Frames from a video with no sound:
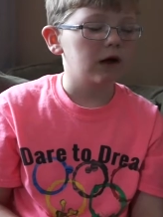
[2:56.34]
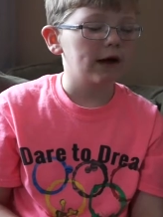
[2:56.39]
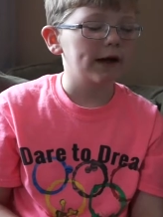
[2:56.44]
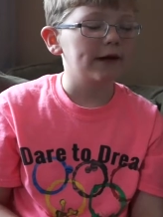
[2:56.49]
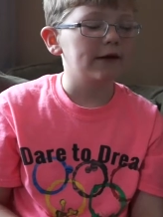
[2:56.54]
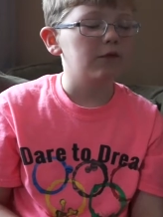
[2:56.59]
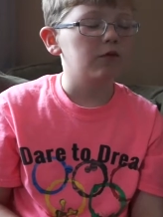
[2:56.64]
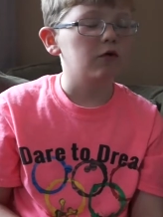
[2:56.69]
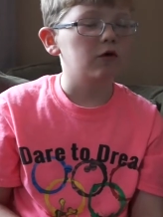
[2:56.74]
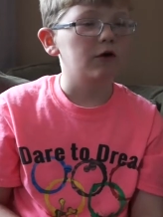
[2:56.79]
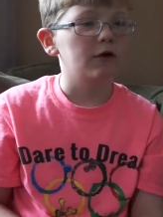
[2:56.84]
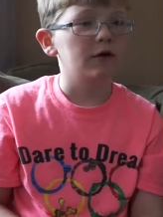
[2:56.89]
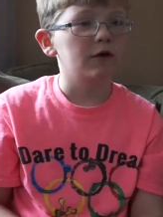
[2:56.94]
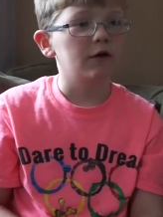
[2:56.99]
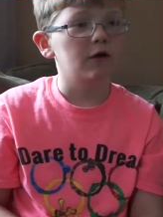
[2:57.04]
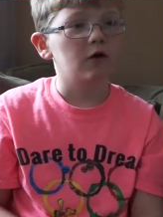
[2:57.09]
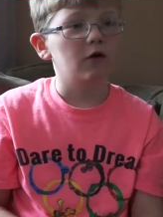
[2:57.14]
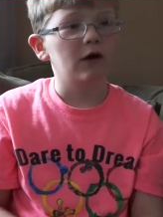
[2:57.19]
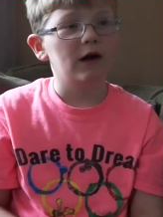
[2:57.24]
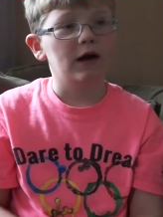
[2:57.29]
I
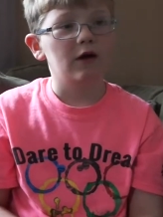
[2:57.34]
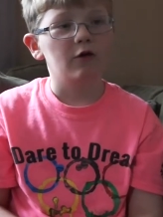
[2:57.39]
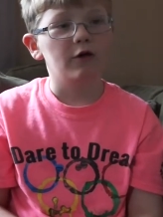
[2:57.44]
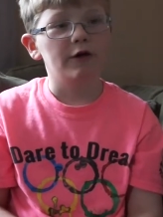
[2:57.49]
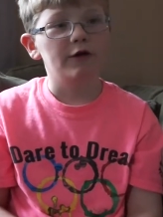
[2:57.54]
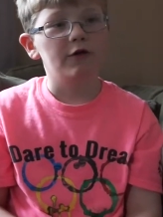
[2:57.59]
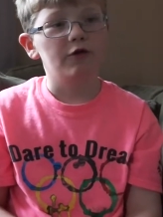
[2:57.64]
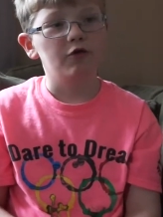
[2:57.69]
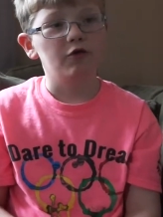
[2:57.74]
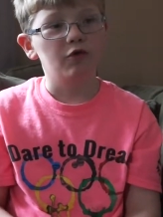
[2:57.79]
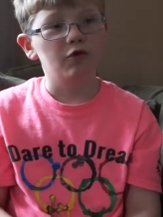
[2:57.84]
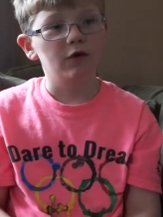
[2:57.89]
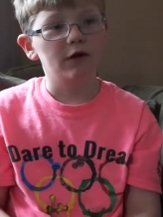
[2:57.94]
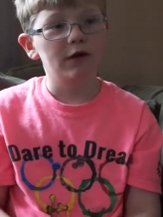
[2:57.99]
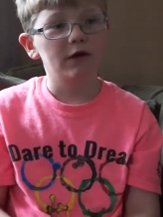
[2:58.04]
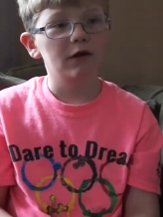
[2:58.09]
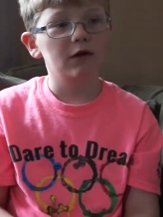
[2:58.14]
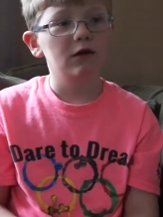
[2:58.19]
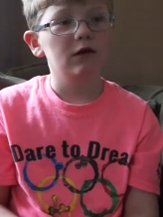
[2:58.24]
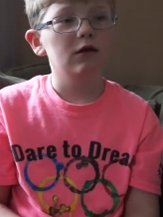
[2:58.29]
wouldn't know how to do
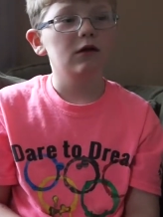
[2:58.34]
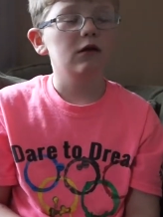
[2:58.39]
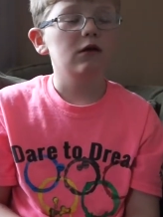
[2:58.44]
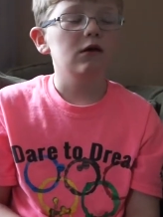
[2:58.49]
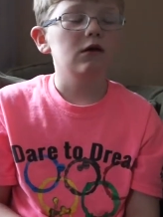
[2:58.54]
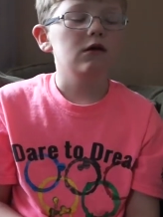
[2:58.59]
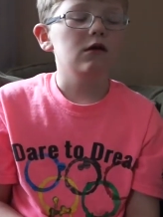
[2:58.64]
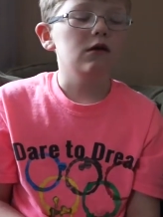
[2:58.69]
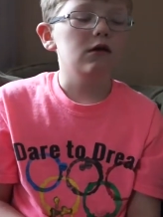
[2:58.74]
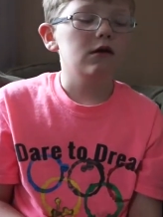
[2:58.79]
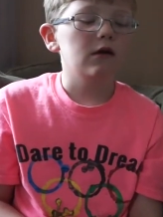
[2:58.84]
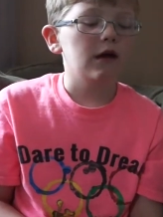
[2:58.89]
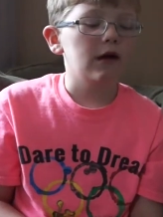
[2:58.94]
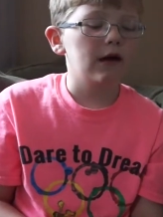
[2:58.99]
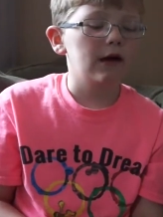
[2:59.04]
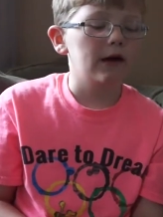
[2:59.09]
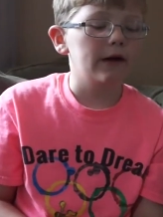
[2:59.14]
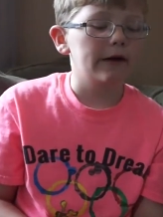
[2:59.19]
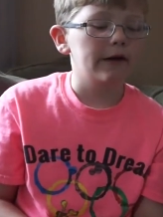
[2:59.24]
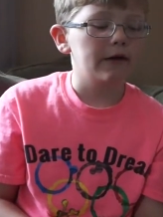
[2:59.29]
it.
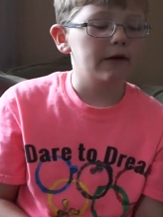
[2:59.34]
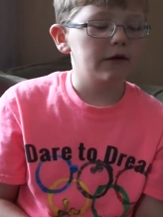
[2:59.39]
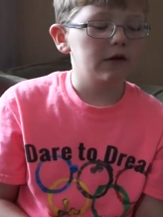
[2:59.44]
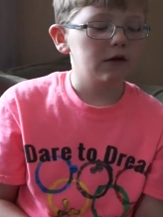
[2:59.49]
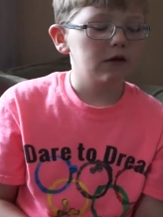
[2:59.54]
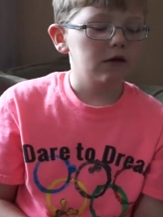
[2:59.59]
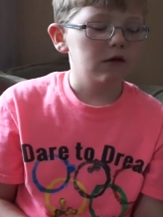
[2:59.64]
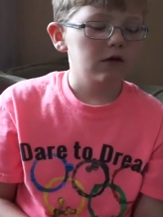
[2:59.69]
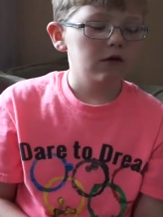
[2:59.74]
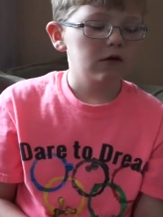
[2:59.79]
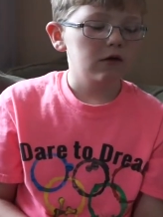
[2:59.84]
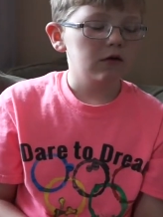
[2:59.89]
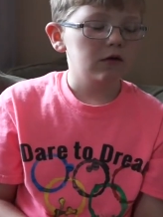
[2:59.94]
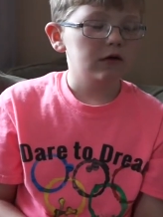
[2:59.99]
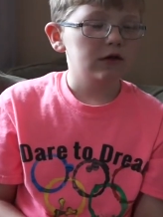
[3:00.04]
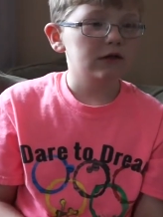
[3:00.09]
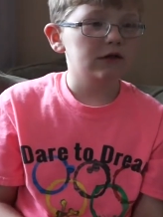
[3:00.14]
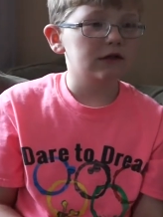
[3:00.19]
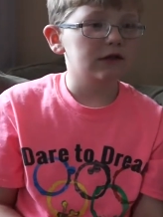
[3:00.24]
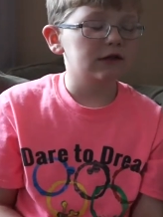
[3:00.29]
And
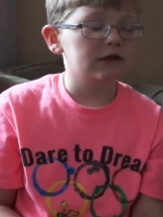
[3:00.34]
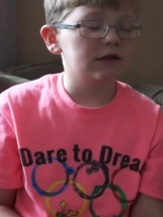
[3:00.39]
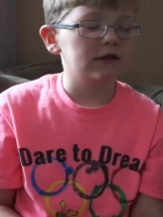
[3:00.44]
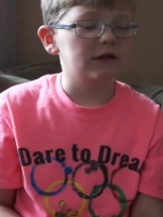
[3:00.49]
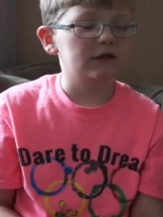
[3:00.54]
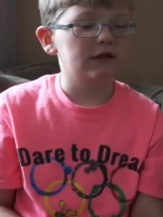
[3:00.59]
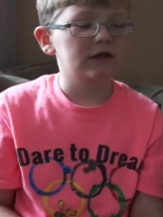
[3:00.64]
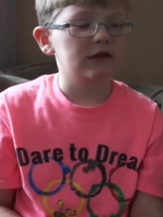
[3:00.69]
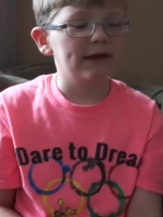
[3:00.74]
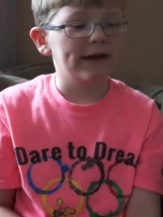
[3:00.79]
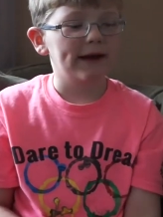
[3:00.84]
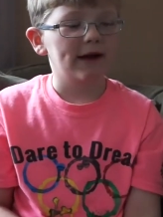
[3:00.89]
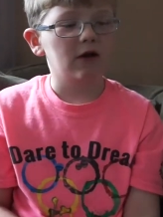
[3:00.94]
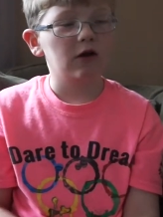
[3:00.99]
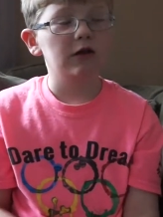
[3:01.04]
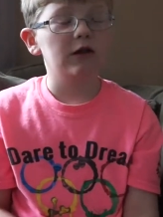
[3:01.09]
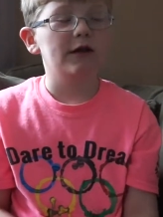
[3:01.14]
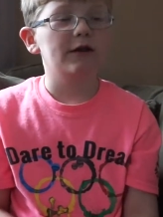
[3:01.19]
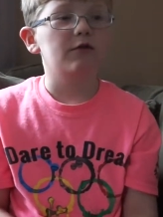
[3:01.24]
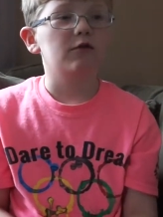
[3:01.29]
since
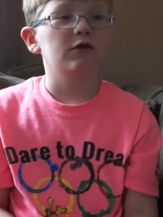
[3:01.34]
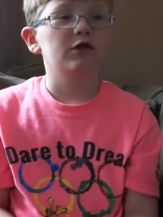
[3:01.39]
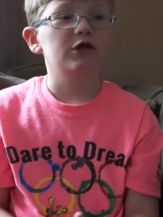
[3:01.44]
now, like